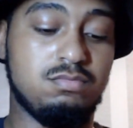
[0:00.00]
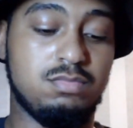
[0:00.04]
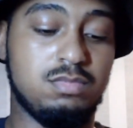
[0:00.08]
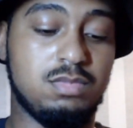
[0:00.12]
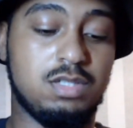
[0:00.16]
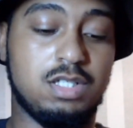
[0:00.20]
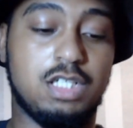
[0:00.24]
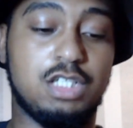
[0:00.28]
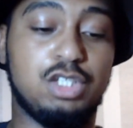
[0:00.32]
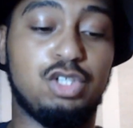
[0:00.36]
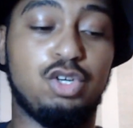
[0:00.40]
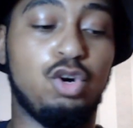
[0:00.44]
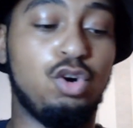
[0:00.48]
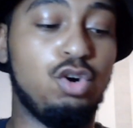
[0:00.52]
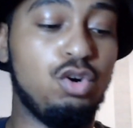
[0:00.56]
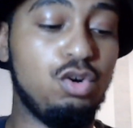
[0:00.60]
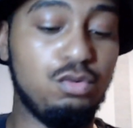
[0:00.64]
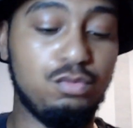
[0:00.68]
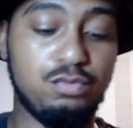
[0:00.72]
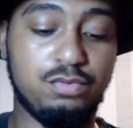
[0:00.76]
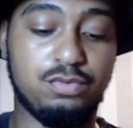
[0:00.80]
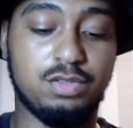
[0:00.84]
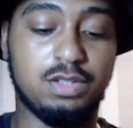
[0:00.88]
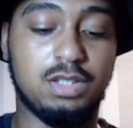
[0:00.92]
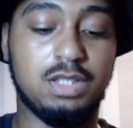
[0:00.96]
let's
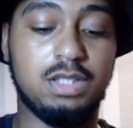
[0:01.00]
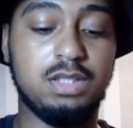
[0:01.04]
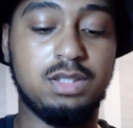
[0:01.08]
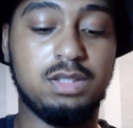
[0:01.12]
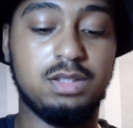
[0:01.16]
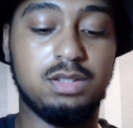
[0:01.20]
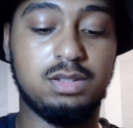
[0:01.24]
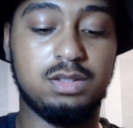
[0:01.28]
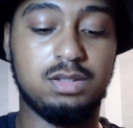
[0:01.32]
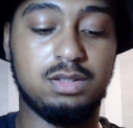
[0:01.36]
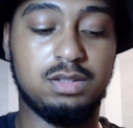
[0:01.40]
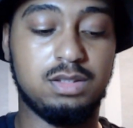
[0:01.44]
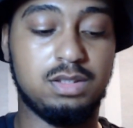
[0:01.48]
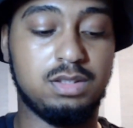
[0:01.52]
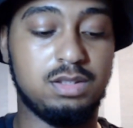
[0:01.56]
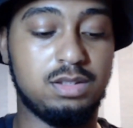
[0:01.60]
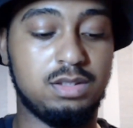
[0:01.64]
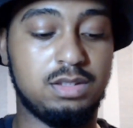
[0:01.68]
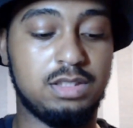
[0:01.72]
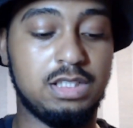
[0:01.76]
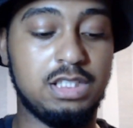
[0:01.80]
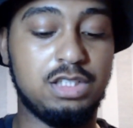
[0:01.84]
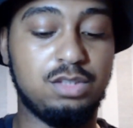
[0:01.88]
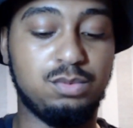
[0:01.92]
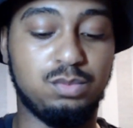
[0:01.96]
hopefully
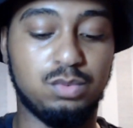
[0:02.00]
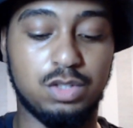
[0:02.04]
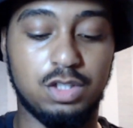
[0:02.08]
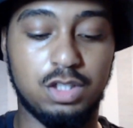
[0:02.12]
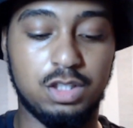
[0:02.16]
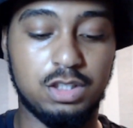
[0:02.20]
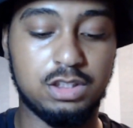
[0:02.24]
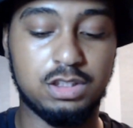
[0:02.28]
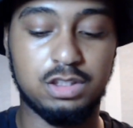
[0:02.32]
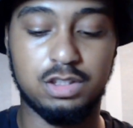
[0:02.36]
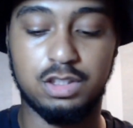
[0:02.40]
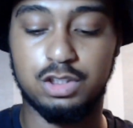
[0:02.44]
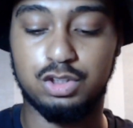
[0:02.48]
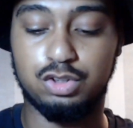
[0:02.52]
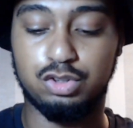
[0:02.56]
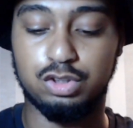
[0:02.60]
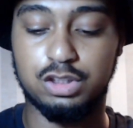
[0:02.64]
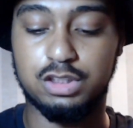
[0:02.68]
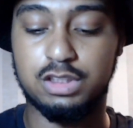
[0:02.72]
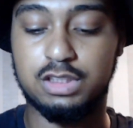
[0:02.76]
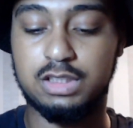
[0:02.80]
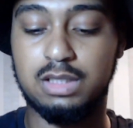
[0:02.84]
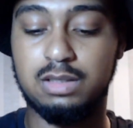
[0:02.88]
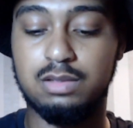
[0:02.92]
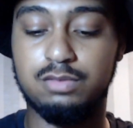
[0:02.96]
this works as good
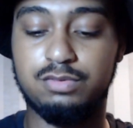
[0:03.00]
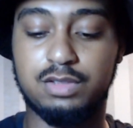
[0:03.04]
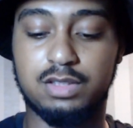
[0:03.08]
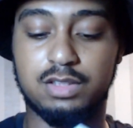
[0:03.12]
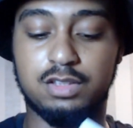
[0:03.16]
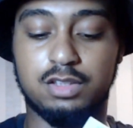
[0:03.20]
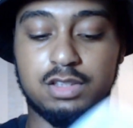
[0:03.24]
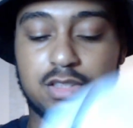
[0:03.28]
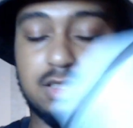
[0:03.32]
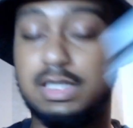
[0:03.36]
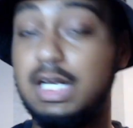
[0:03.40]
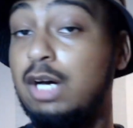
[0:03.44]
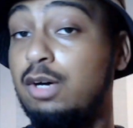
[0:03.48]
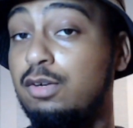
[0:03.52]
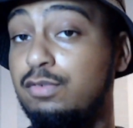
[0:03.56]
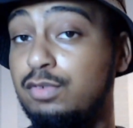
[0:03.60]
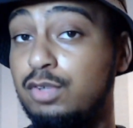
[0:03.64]
as the tower fan does. Now, of